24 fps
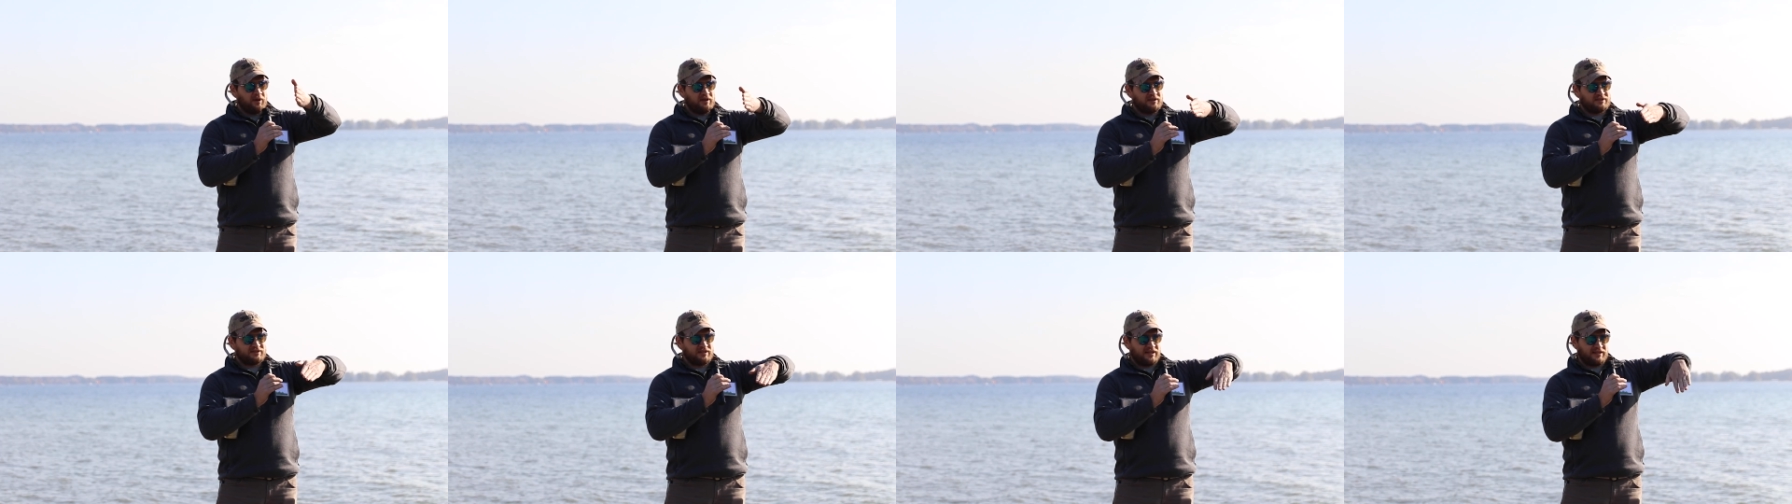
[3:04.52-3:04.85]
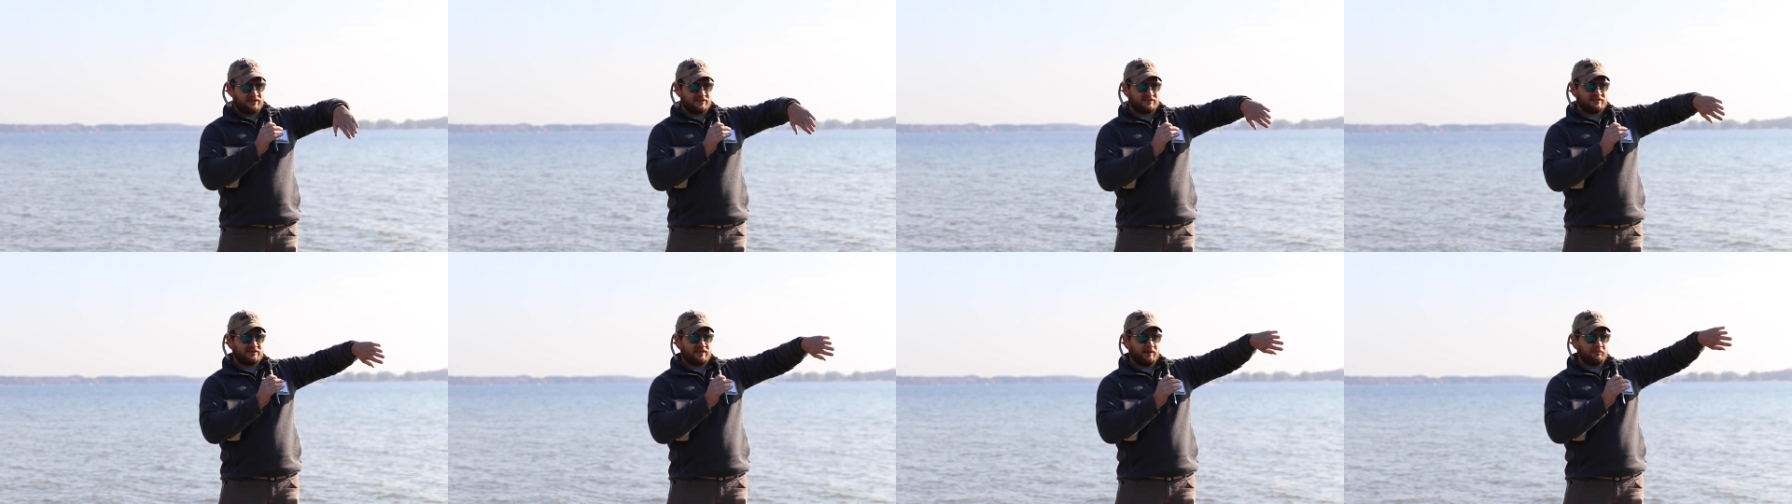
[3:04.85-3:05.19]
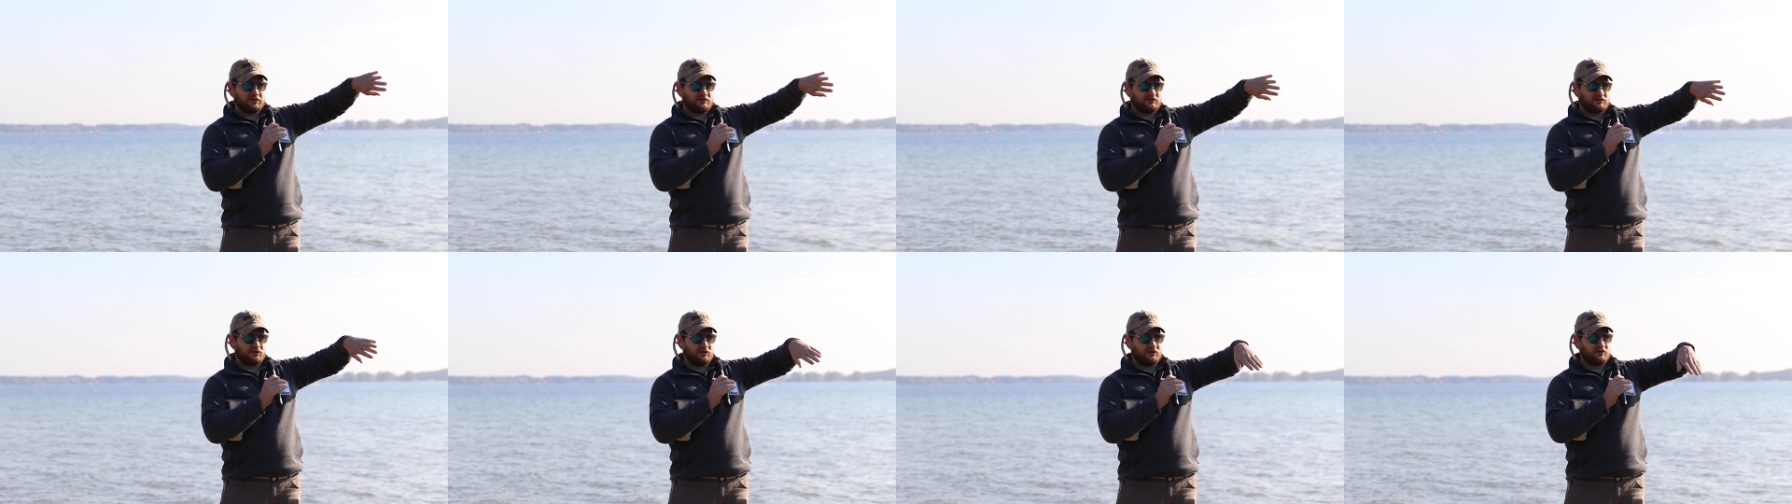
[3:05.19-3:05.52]
but it's like a
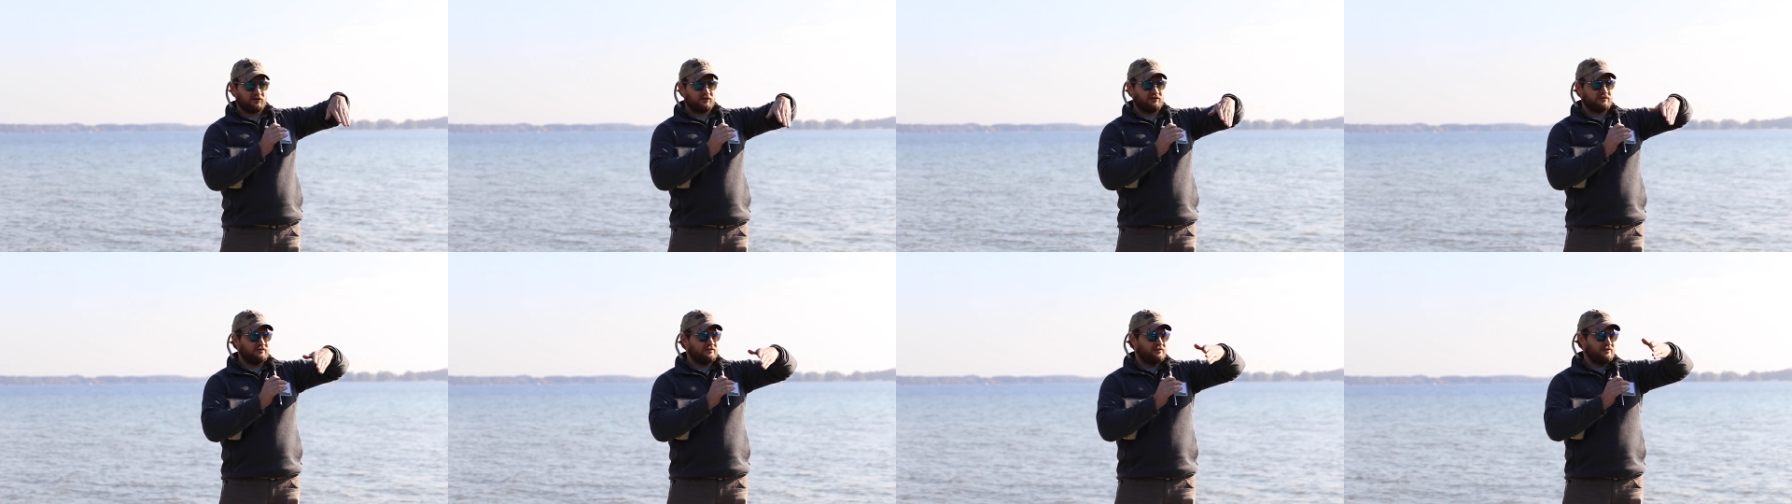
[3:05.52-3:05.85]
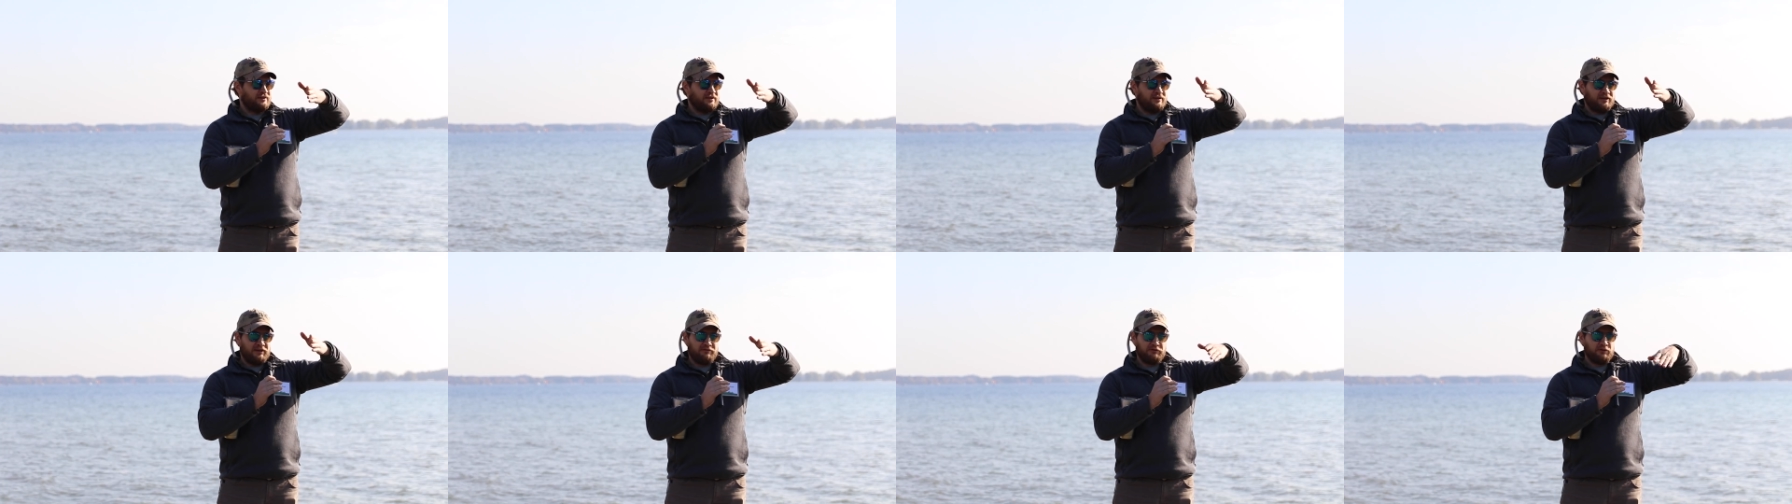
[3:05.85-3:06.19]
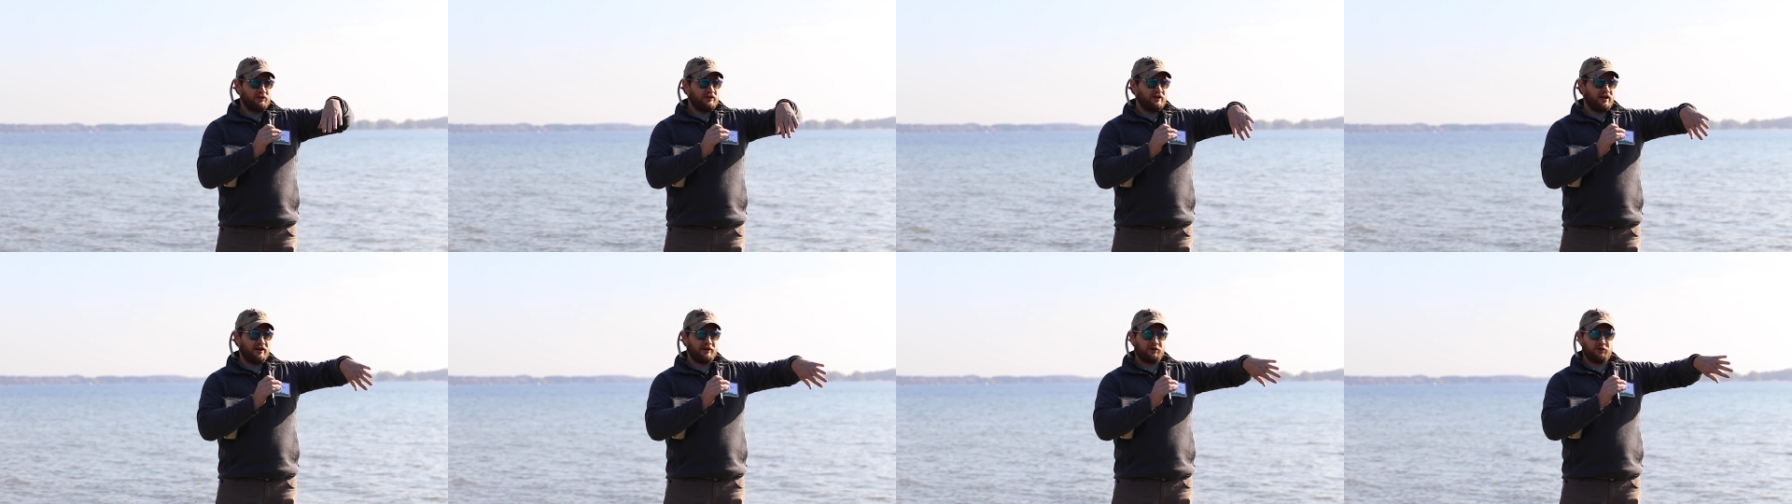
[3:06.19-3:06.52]
semicircle. If you
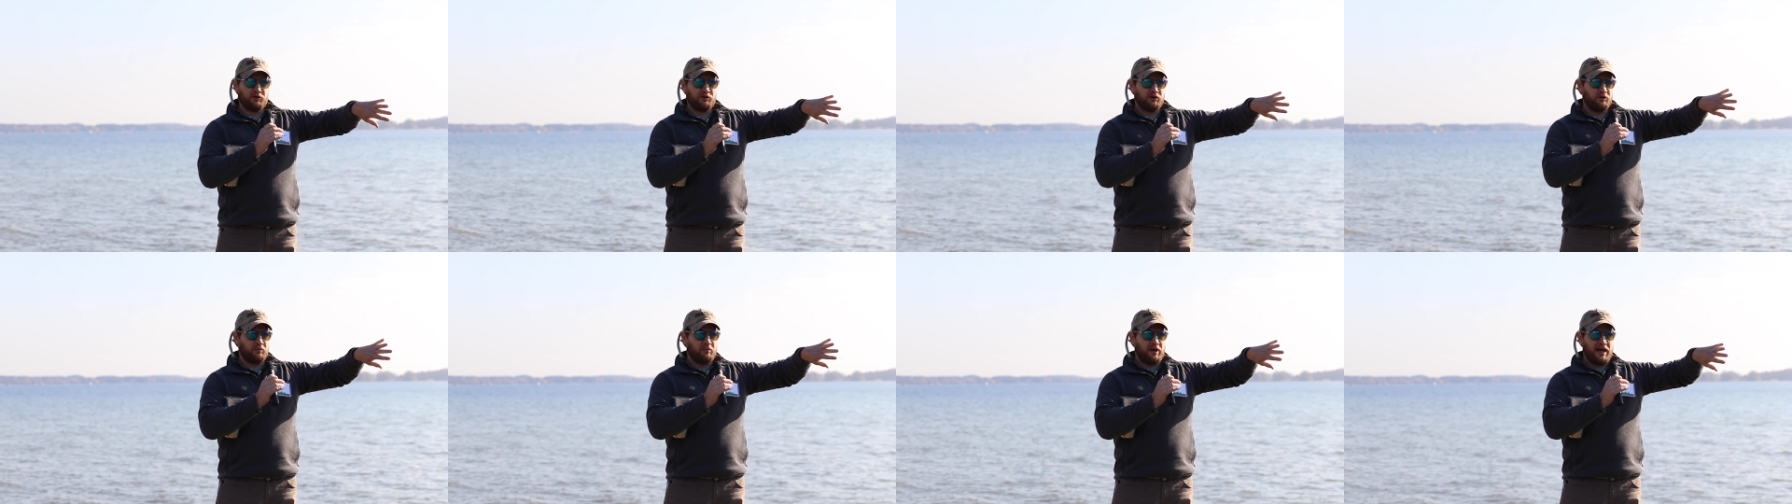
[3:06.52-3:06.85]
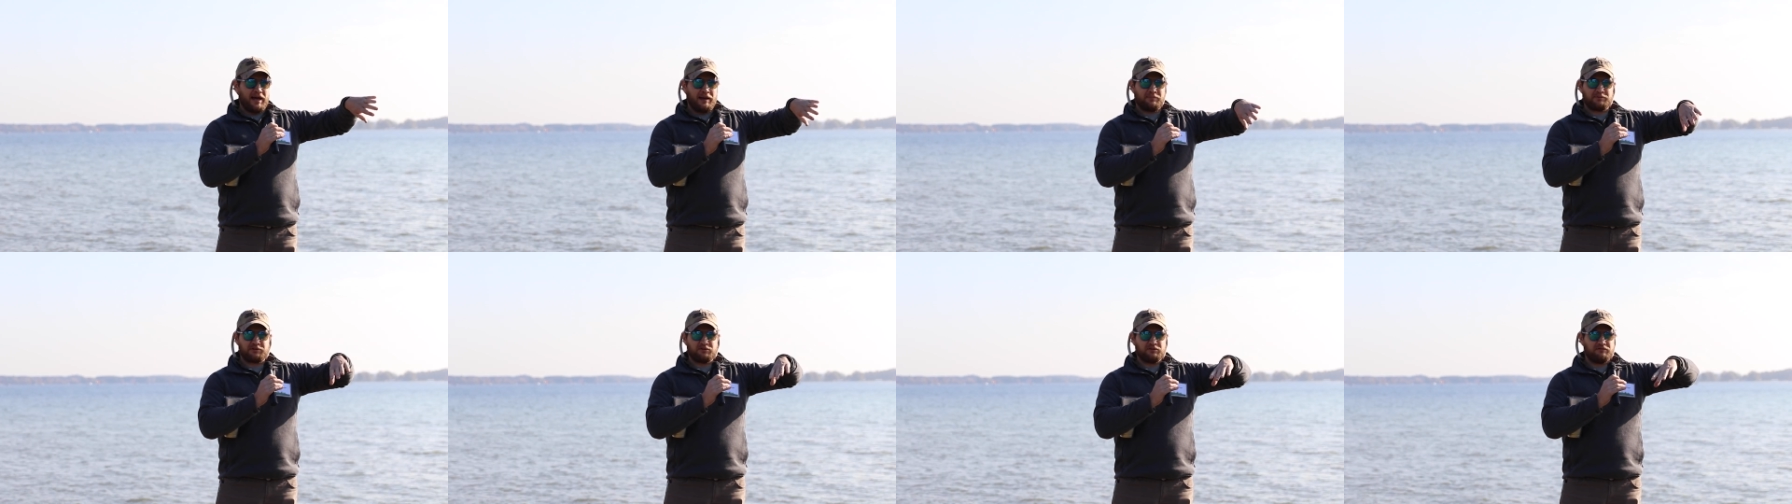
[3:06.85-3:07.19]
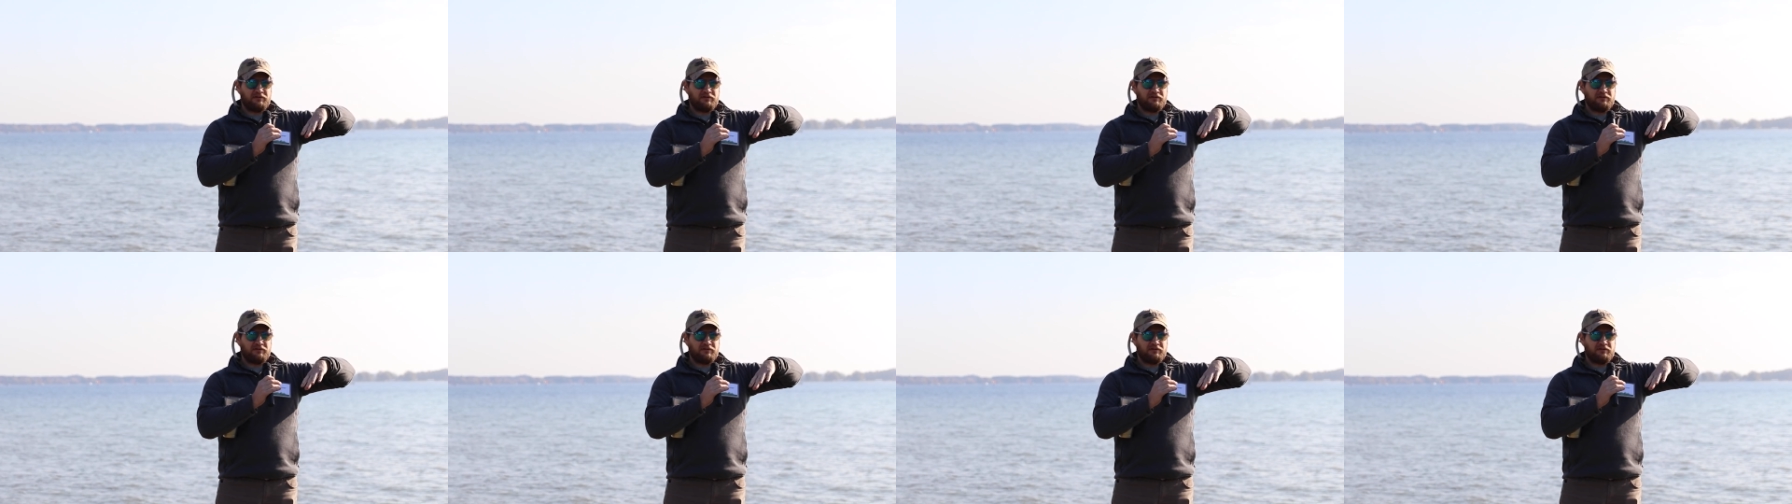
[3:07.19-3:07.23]
look on Google Maps,